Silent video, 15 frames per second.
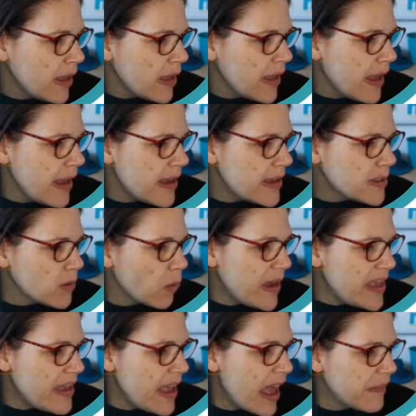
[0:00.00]
is
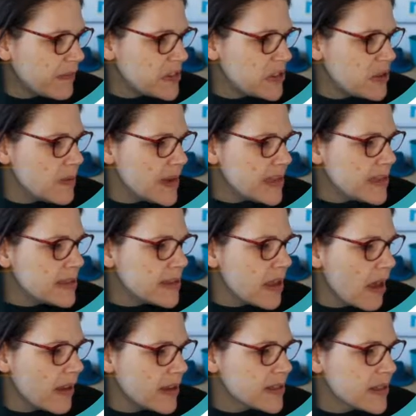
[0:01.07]
we have to
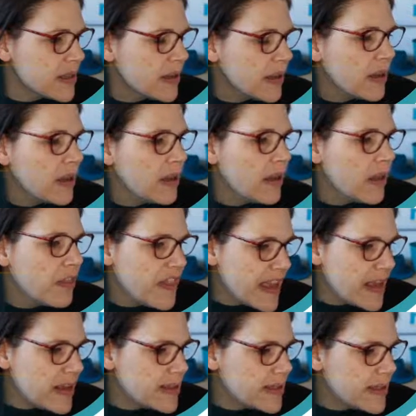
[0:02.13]
insert
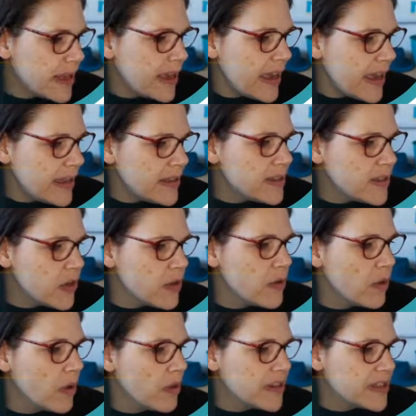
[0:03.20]
things
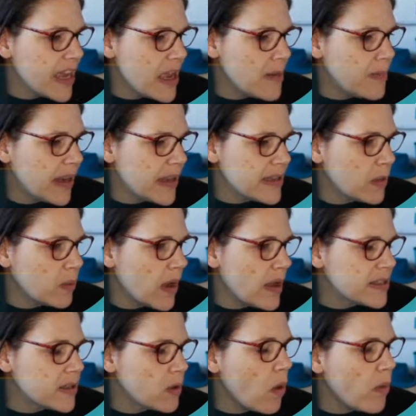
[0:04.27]
into the table, as it were.
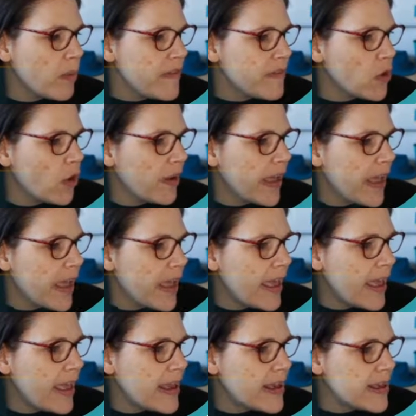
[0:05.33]
So what we've got here
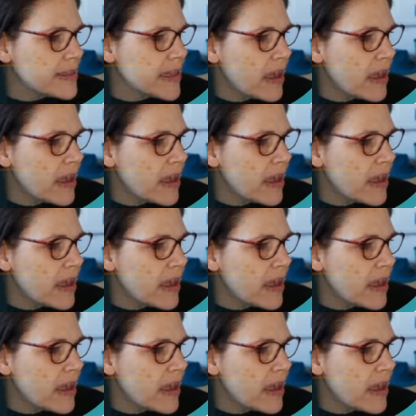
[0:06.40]
is